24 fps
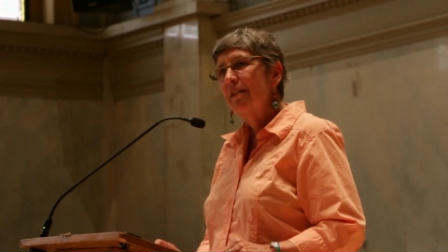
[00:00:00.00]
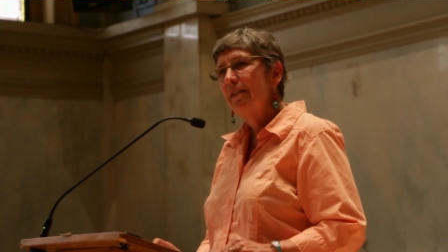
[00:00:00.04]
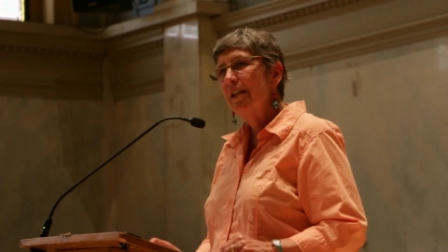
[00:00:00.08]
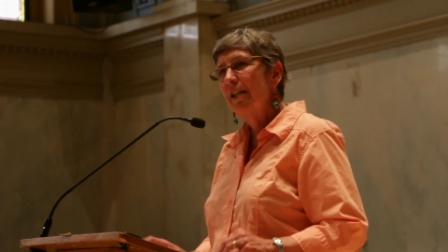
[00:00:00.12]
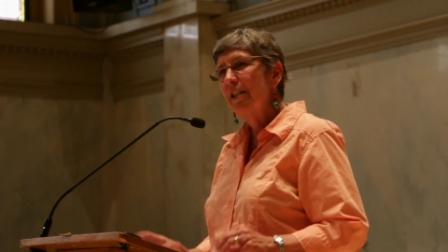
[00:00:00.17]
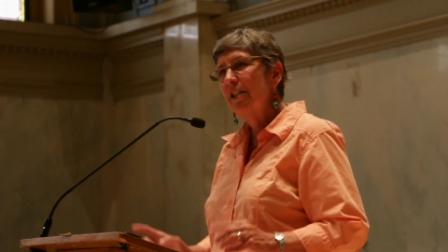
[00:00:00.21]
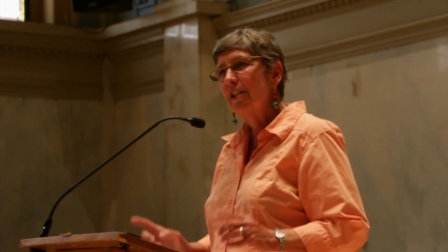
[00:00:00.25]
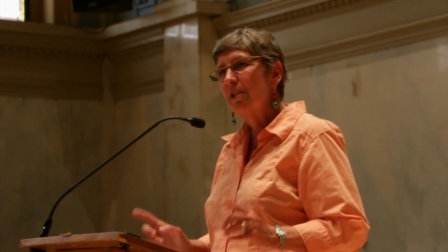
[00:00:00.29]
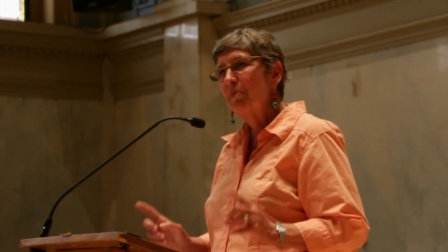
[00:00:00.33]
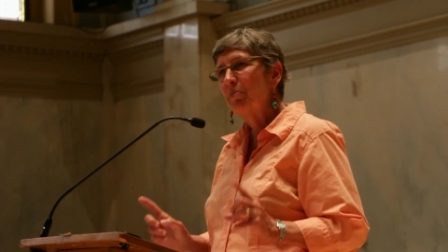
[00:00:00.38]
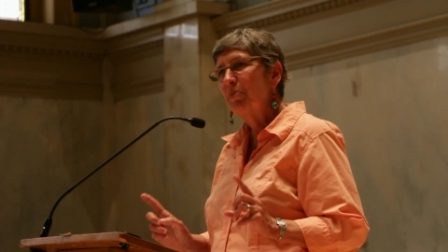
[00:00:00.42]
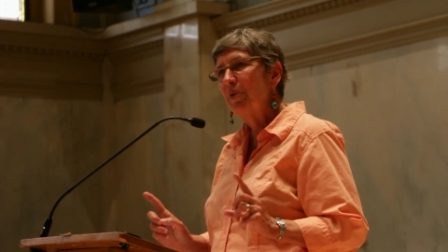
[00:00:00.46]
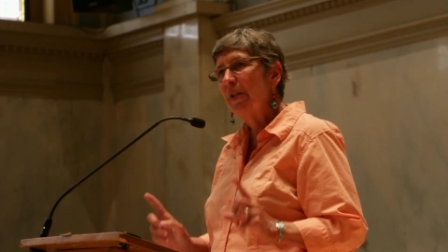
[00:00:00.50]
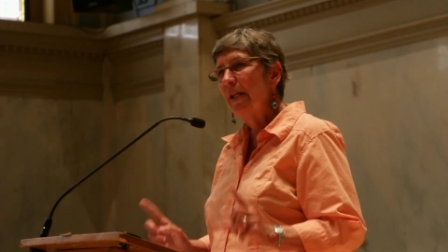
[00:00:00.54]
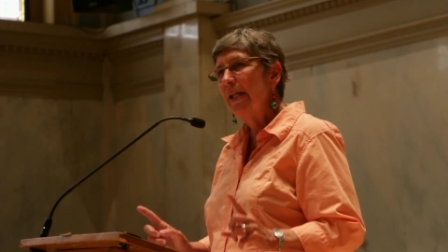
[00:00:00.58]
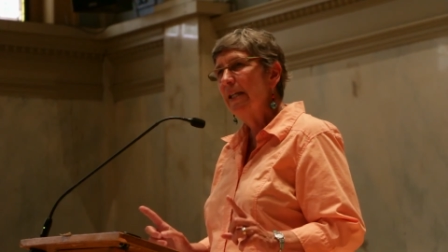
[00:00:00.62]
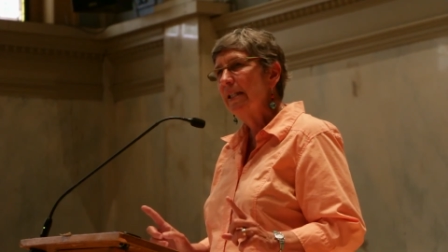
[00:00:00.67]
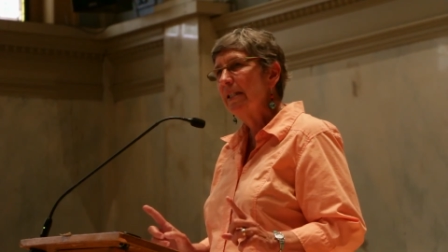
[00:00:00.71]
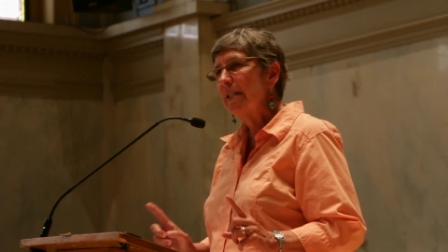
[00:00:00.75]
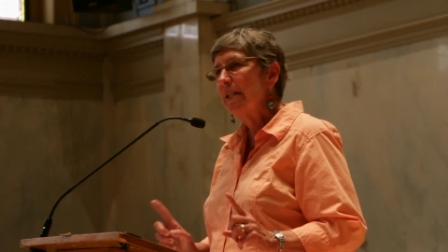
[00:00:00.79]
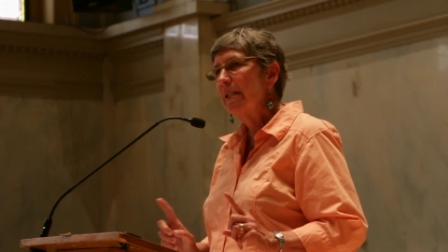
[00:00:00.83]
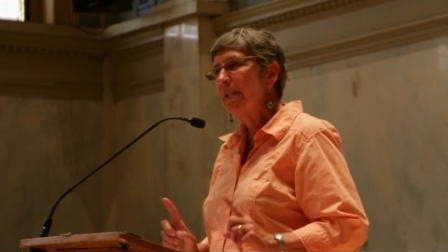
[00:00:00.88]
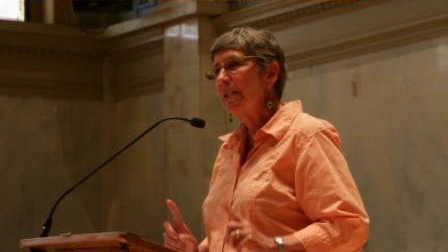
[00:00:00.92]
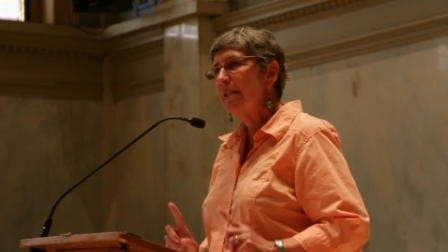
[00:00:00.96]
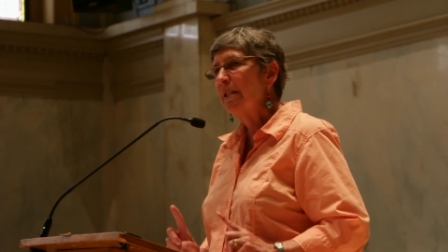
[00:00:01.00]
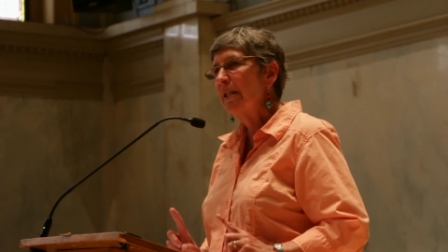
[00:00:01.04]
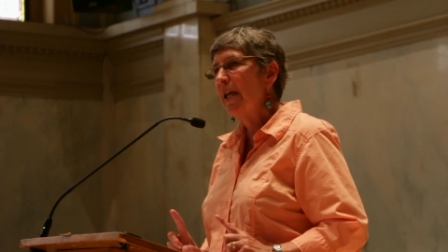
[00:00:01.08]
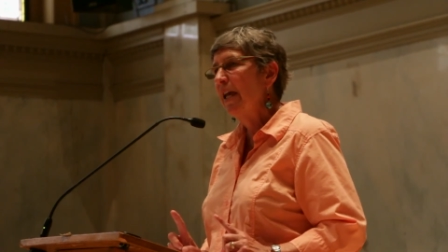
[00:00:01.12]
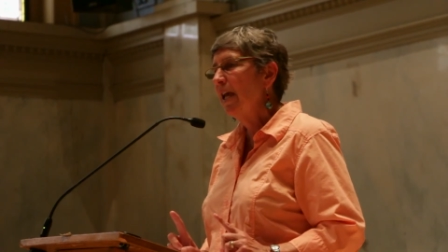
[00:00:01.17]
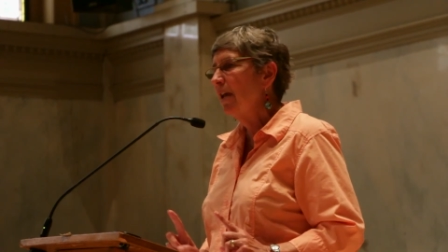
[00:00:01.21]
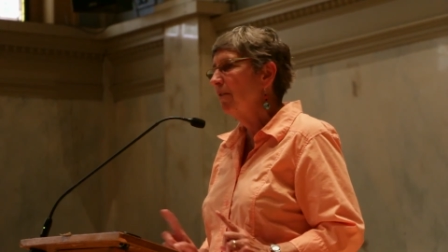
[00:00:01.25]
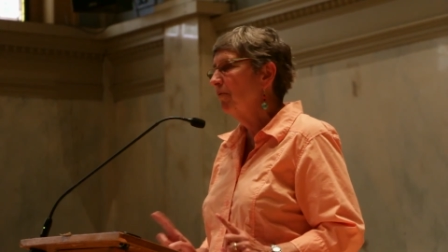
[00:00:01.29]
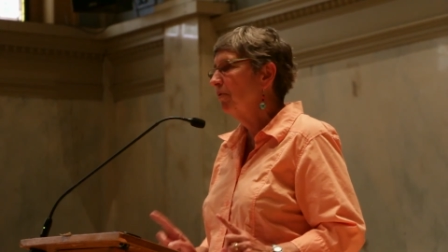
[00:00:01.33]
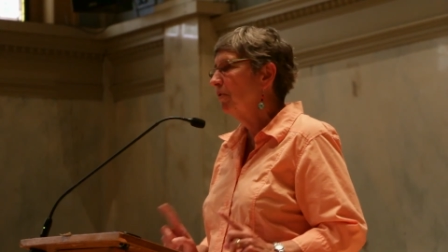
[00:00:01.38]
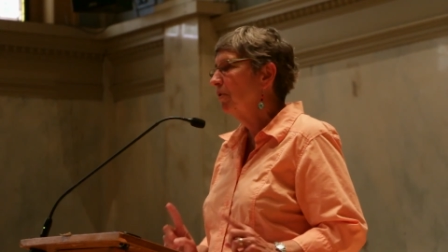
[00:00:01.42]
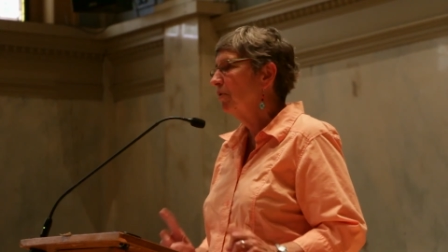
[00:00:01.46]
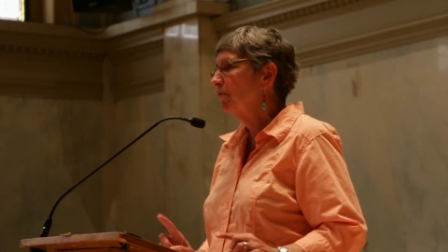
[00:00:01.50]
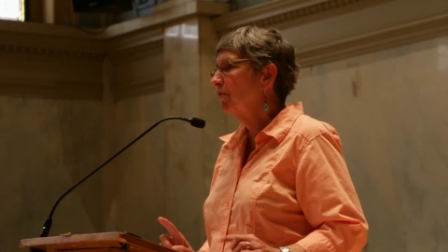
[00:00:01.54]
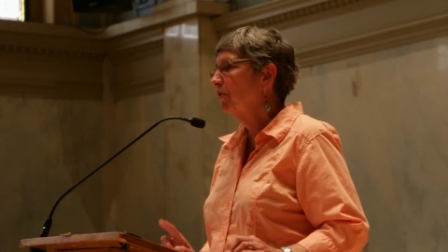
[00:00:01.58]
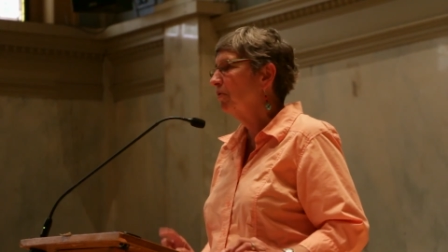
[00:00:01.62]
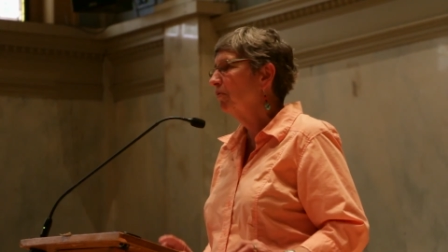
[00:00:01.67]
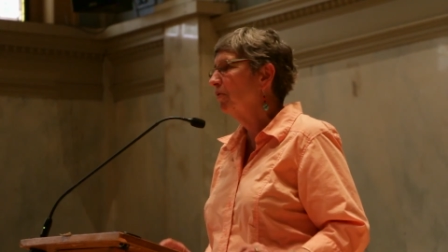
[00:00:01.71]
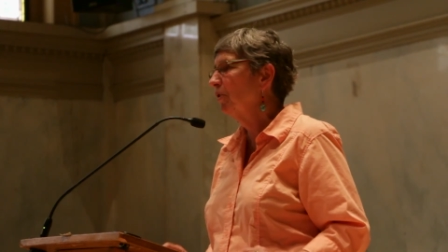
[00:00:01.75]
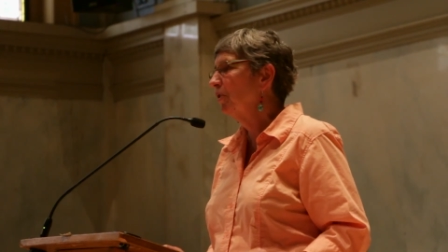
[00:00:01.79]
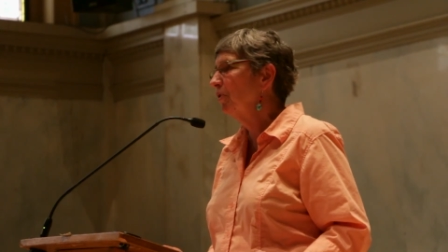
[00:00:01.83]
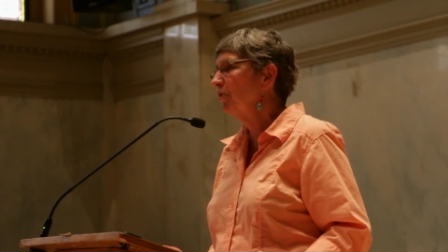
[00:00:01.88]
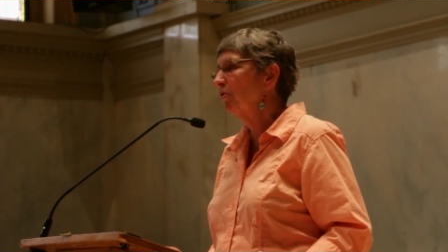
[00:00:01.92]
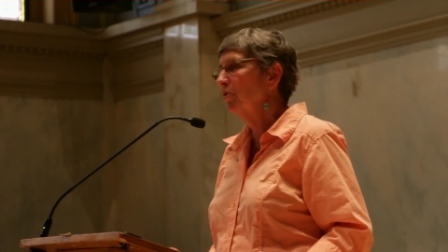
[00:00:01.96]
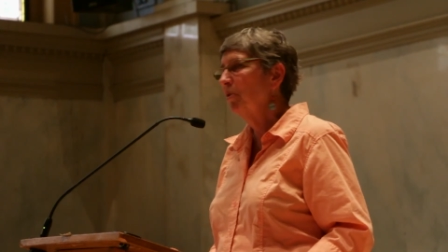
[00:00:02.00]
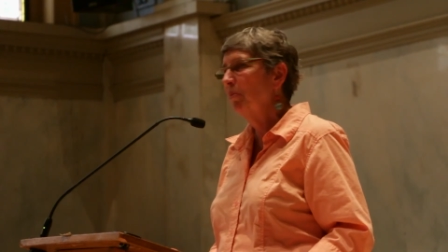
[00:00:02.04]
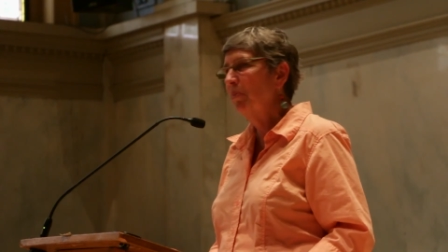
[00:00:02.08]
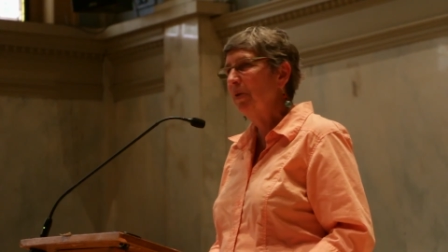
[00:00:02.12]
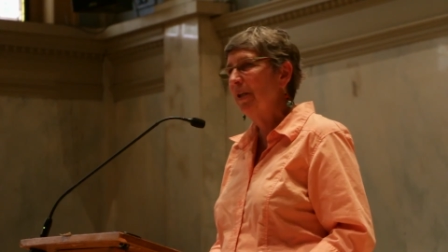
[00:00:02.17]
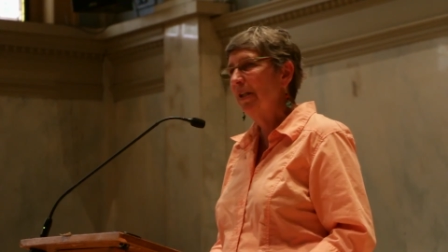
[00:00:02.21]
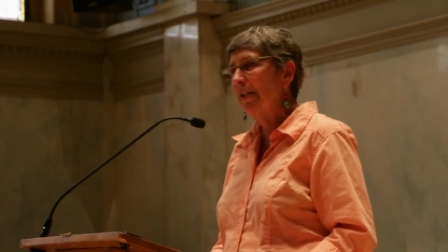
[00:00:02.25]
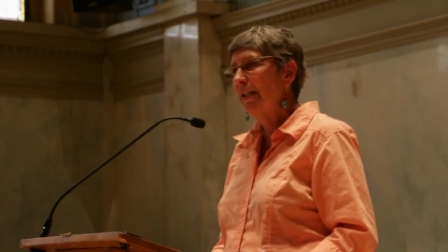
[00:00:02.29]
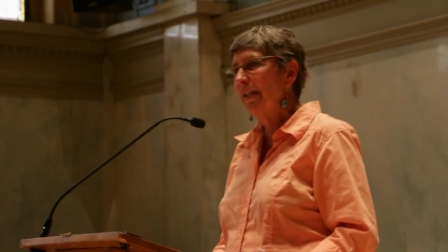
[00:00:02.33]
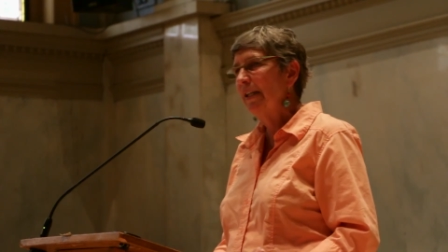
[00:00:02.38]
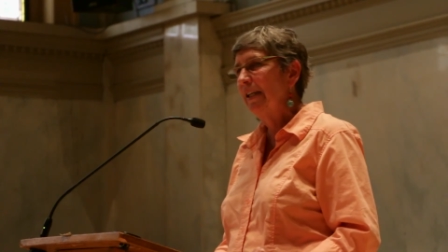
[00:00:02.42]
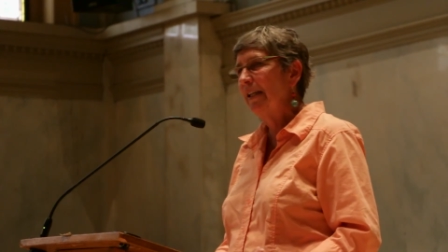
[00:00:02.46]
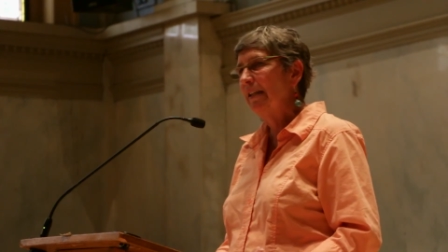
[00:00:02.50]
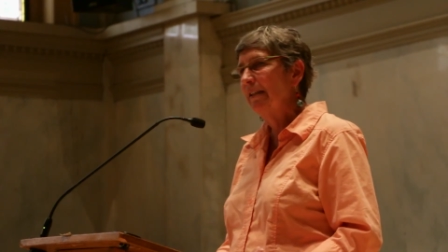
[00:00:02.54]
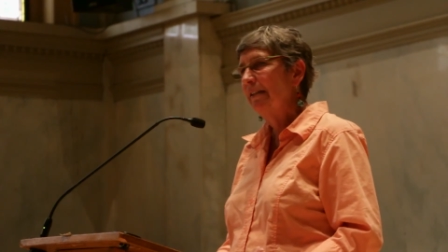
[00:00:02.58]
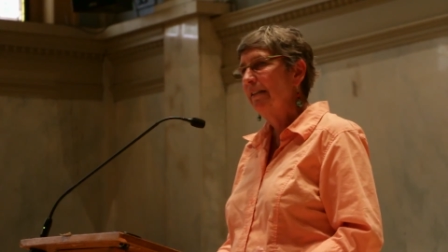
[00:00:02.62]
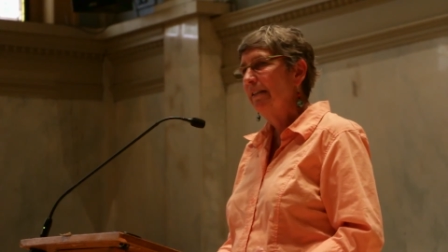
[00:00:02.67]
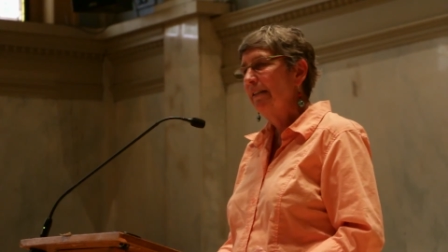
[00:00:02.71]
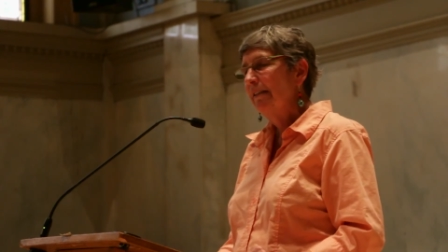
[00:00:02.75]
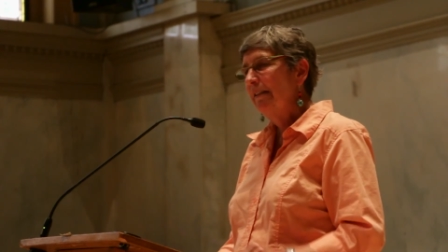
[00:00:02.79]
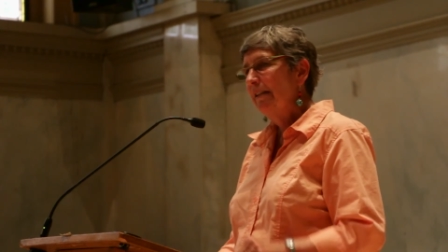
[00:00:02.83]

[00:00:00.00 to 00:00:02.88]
That it's a place that's safe for vulnerability.